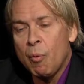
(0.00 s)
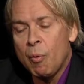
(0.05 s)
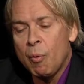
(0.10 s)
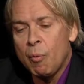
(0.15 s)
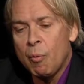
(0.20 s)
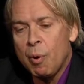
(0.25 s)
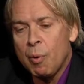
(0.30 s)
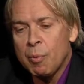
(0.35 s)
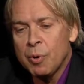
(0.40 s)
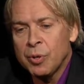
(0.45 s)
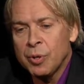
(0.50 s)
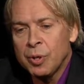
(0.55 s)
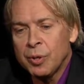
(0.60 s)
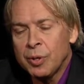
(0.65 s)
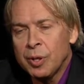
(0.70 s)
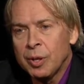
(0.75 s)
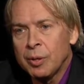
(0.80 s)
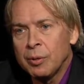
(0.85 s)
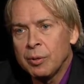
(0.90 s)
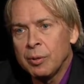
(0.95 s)
what was it
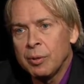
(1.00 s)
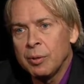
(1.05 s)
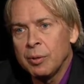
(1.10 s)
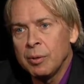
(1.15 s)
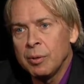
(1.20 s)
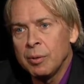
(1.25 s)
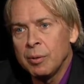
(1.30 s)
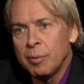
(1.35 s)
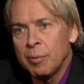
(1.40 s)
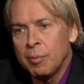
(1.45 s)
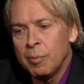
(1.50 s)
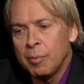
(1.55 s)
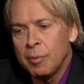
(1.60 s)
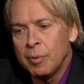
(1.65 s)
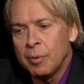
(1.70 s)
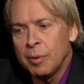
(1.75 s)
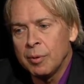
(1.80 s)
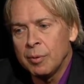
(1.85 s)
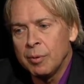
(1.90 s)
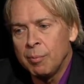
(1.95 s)
that
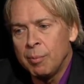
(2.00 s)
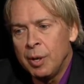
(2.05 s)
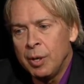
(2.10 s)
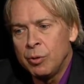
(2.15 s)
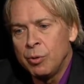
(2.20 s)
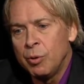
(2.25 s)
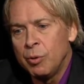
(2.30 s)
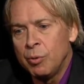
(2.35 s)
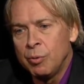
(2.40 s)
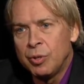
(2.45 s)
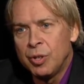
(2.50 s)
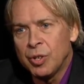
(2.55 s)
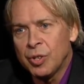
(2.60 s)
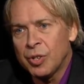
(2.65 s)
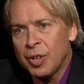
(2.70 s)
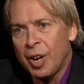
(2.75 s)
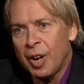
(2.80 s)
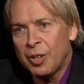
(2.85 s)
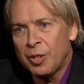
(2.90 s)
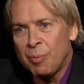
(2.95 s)
that made you
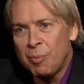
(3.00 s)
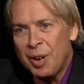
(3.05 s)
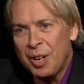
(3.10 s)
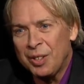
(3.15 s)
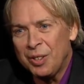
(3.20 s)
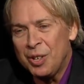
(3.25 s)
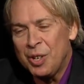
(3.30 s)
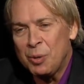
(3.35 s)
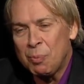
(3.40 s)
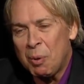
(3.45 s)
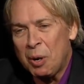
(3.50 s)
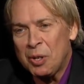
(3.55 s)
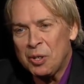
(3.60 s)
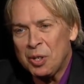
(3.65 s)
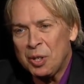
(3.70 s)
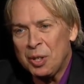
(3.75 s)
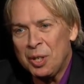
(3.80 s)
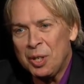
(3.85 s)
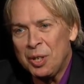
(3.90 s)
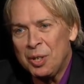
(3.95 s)
decide to make these
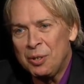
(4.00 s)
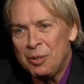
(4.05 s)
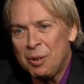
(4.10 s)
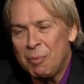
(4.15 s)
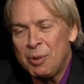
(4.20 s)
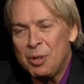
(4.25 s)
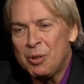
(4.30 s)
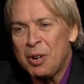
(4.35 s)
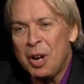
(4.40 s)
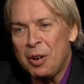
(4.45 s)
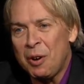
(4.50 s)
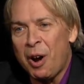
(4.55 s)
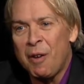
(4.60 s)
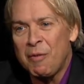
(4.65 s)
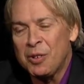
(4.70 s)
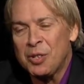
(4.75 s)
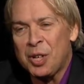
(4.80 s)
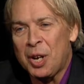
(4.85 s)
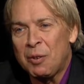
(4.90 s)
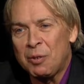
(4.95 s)
basically? I mean, you
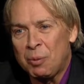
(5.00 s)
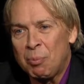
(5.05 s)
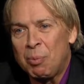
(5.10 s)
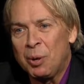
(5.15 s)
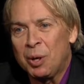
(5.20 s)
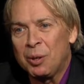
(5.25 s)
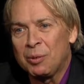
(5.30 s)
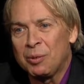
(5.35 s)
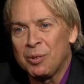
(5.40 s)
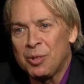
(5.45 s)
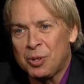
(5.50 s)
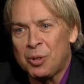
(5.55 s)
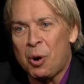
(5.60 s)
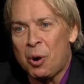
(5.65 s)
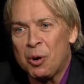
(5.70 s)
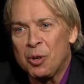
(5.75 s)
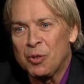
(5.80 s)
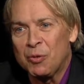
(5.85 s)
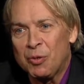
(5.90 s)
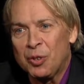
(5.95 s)
obviously have to pick
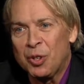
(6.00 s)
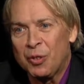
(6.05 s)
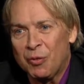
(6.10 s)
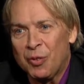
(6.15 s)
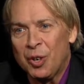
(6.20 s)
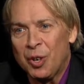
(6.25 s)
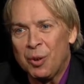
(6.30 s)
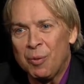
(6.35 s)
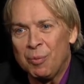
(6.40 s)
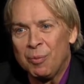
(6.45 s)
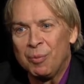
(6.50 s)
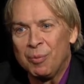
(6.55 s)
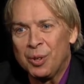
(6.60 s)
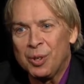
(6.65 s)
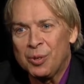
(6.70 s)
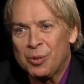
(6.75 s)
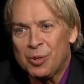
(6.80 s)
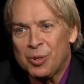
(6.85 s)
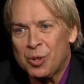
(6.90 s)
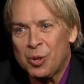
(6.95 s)
stars mm -hmm. for the mm-hmm. film because mm -hmm.
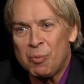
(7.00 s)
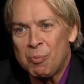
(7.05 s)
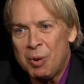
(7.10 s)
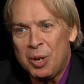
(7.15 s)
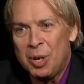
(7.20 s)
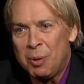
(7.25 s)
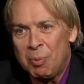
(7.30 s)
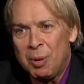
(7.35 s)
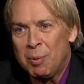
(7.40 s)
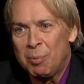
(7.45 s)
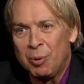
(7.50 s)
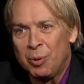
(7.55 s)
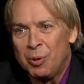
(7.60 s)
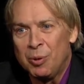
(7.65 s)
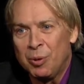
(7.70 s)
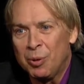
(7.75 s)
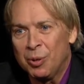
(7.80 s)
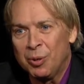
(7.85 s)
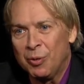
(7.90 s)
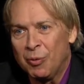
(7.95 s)
there's so mm-hmm. many people
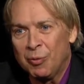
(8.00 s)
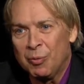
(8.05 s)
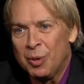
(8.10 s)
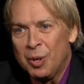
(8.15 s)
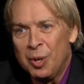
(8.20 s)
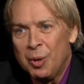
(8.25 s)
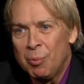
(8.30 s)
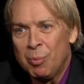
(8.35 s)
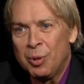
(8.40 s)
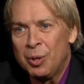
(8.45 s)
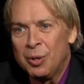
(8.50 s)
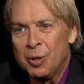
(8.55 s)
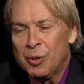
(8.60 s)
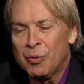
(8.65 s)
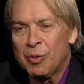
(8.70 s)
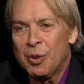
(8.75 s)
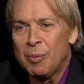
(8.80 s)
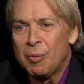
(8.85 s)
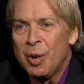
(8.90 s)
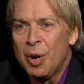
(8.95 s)
you could have put well, in this
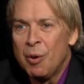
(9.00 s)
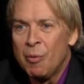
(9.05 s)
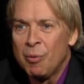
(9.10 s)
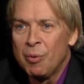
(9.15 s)
film. Well,